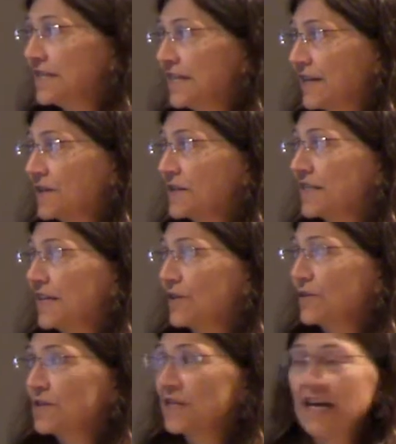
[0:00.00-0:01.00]
and health
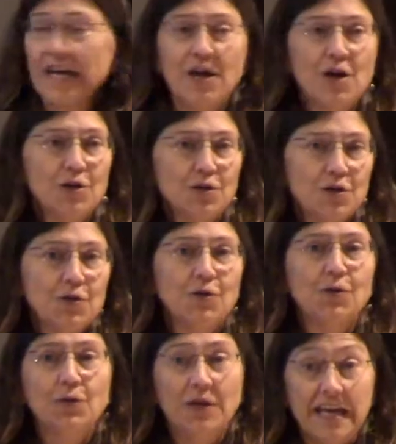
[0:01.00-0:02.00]
centers
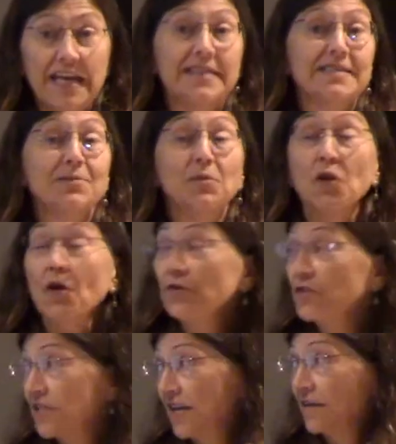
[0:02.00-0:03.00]
to get some
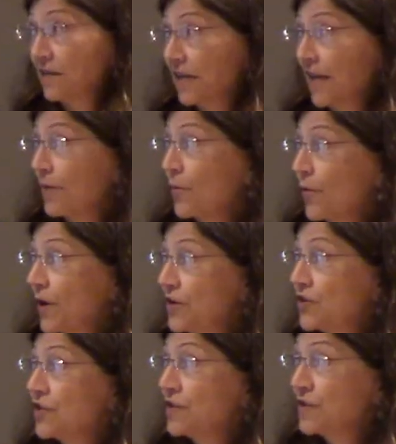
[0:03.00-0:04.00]
large-scale
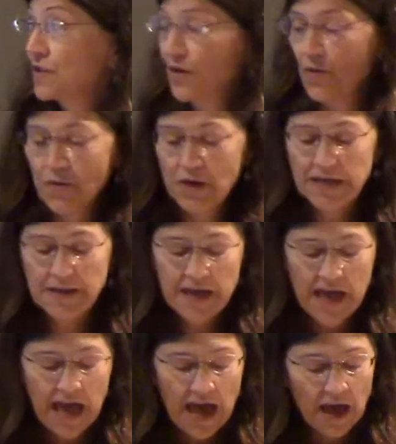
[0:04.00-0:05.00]
collaborations going.
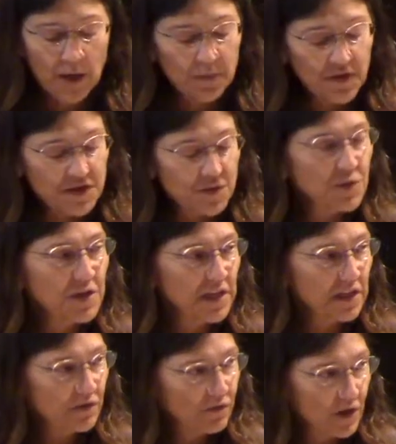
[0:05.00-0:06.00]
This would
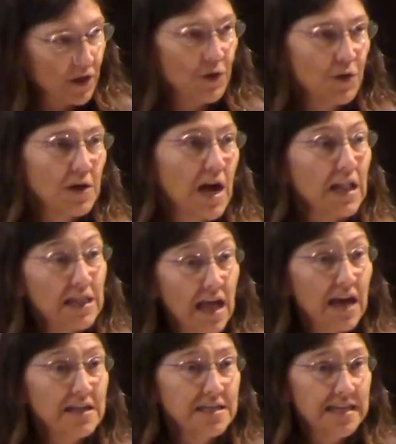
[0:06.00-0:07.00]
include a
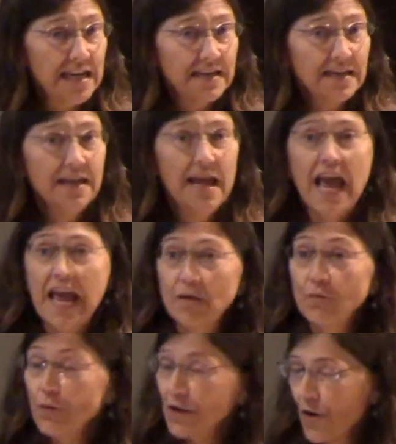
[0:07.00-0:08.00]
lot of data
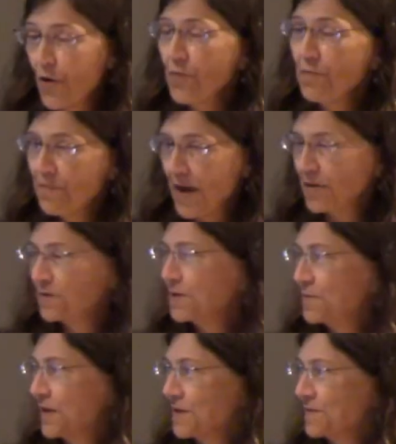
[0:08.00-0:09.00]
and, we hope,
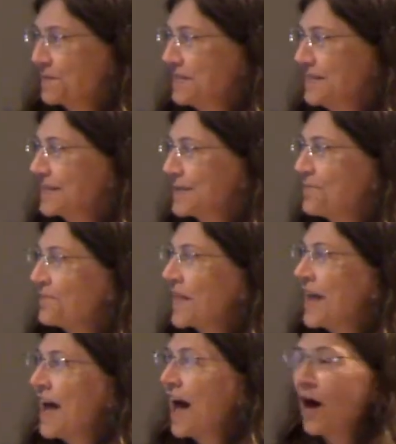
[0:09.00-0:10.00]
biospecimens.
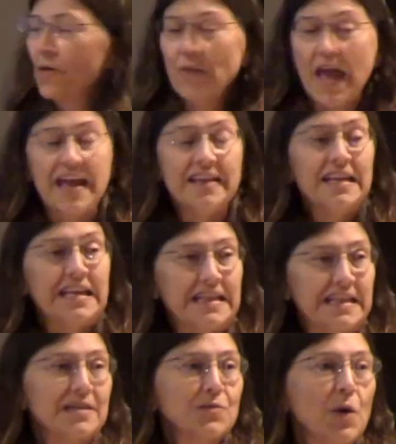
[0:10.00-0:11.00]
And
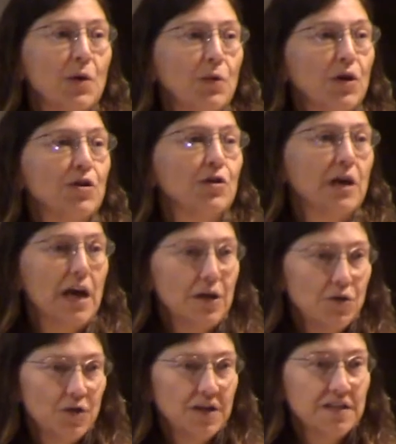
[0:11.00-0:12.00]
in this way, we could
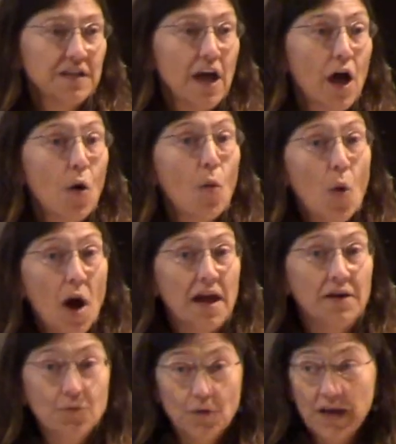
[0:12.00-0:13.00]
address a
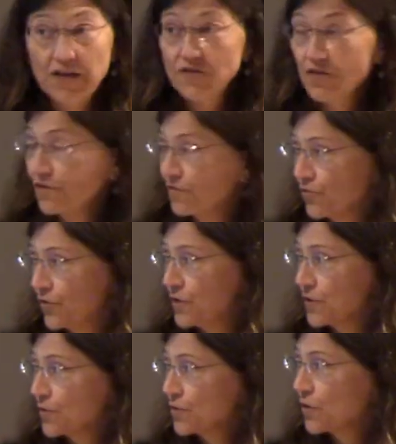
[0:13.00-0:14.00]
wide range of
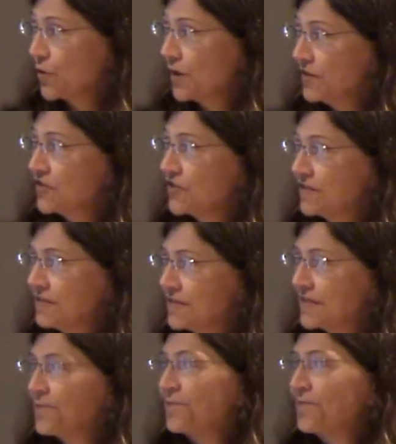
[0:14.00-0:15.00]
research questions.